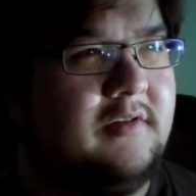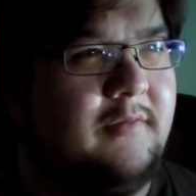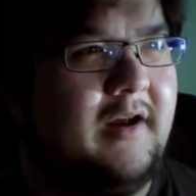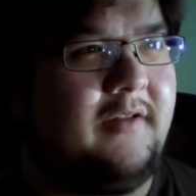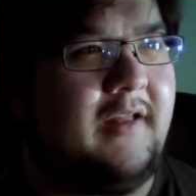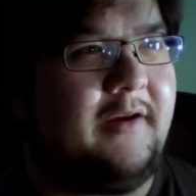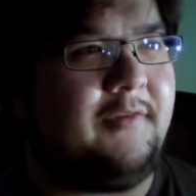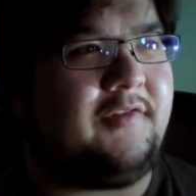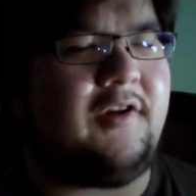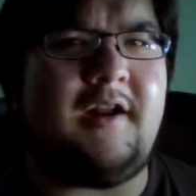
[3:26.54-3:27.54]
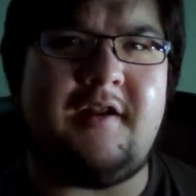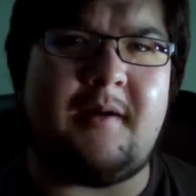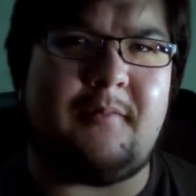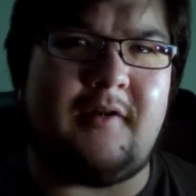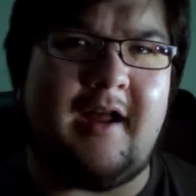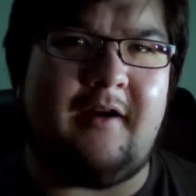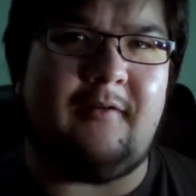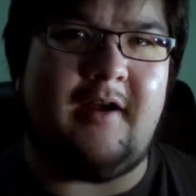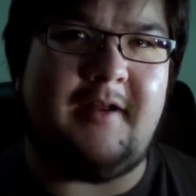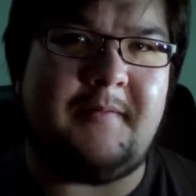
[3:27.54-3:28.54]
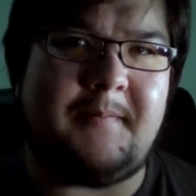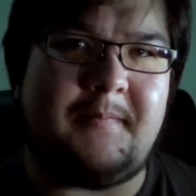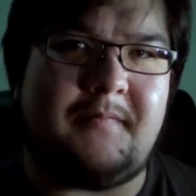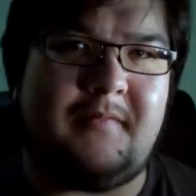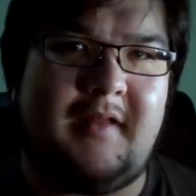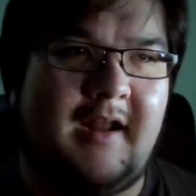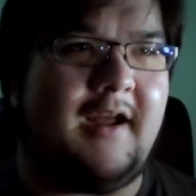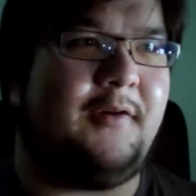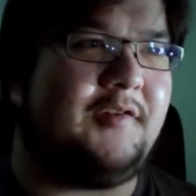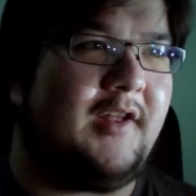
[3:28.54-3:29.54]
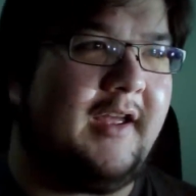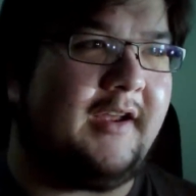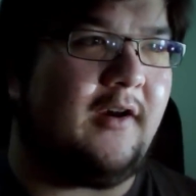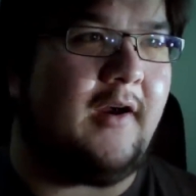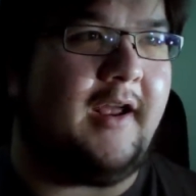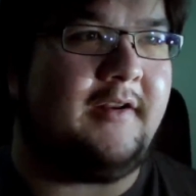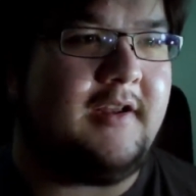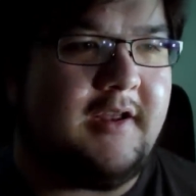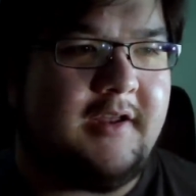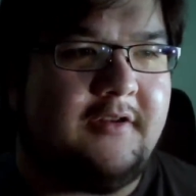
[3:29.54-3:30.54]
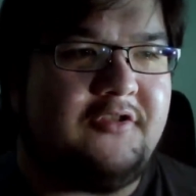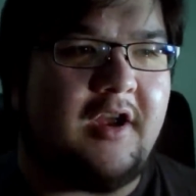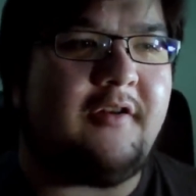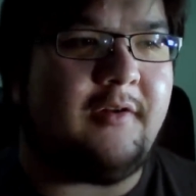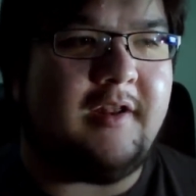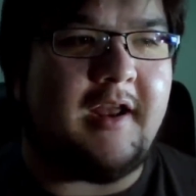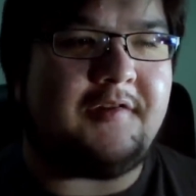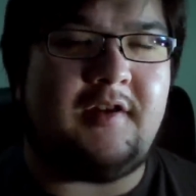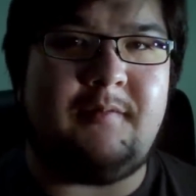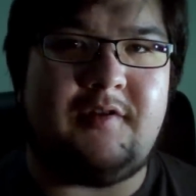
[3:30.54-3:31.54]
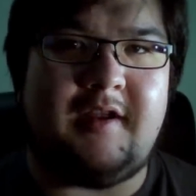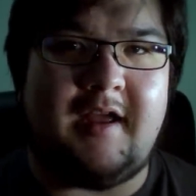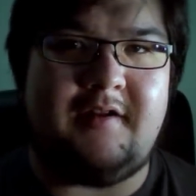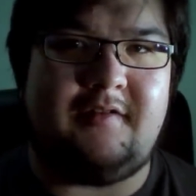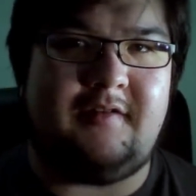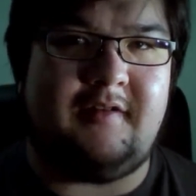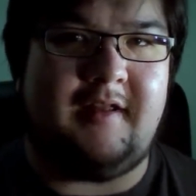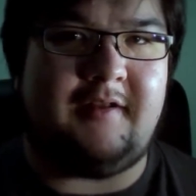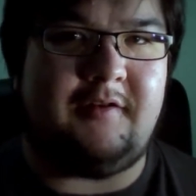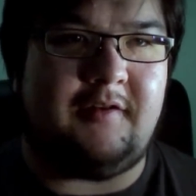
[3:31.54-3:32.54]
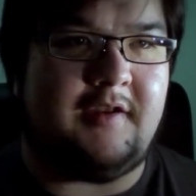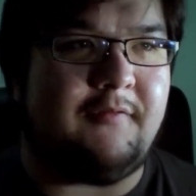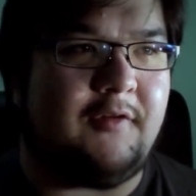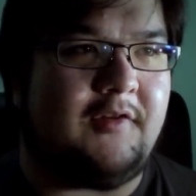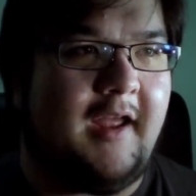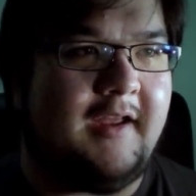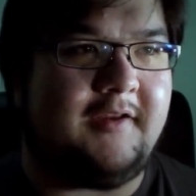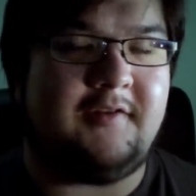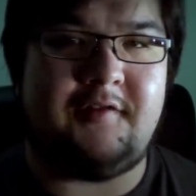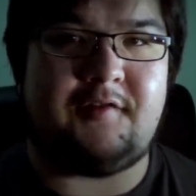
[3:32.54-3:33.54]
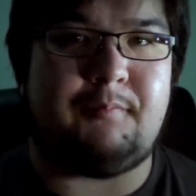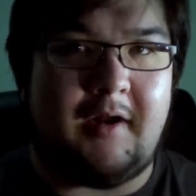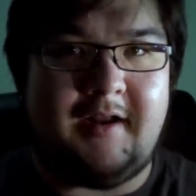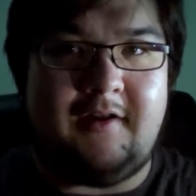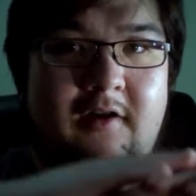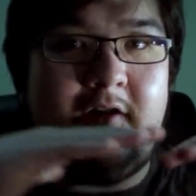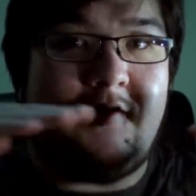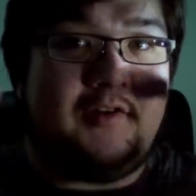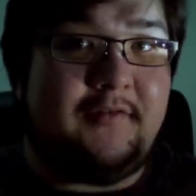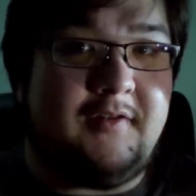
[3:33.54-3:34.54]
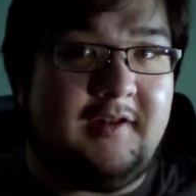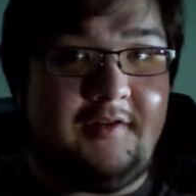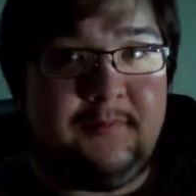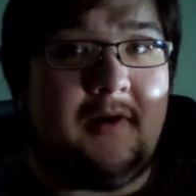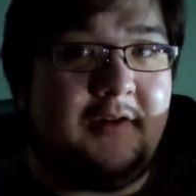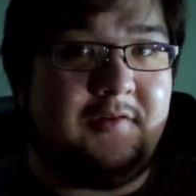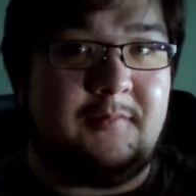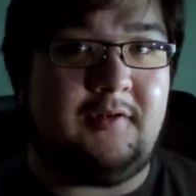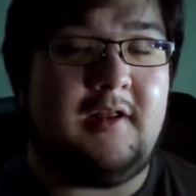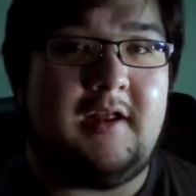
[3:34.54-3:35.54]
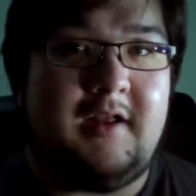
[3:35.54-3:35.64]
Well, I was trying to number it out, right? and I was like, all right. Generally, I seem to get like give or take, spreading it all as evenly as possible.